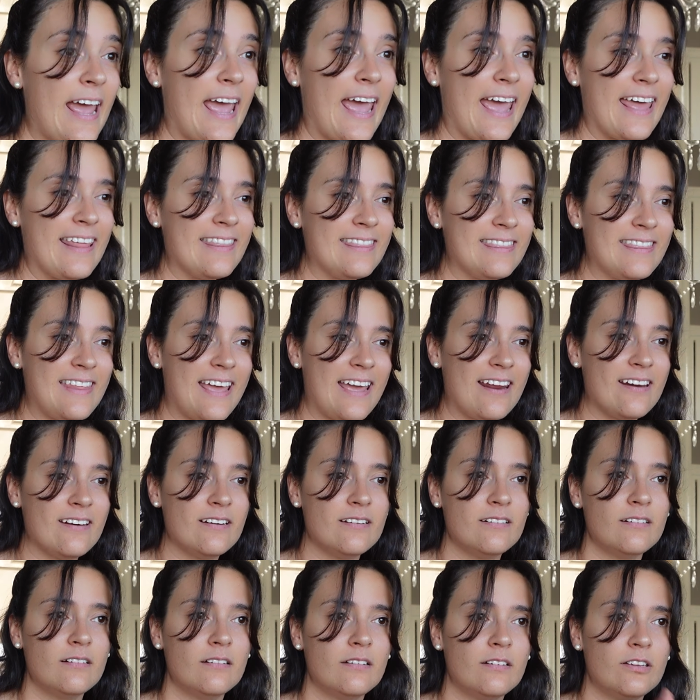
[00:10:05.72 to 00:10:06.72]
and
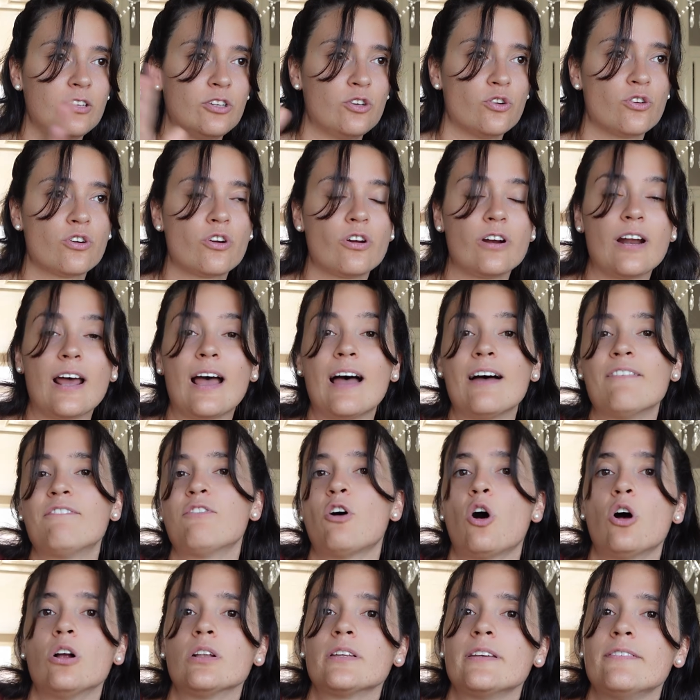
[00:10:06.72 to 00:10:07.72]
then you're gonna have
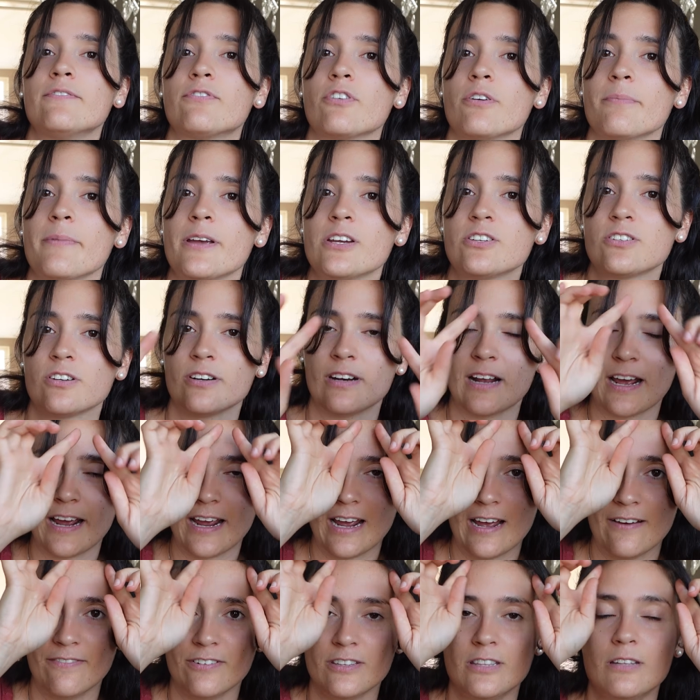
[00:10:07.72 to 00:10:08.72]
all the information I
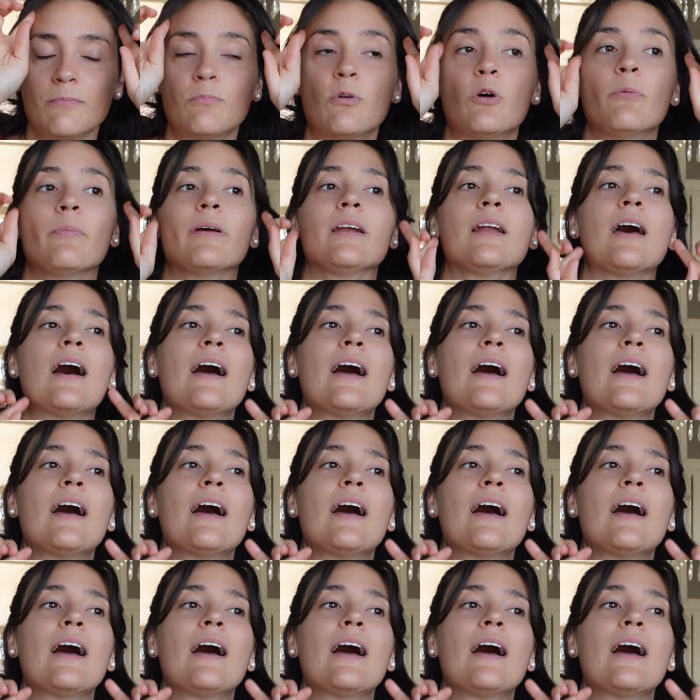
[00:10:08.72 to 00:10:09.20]
have at the moment.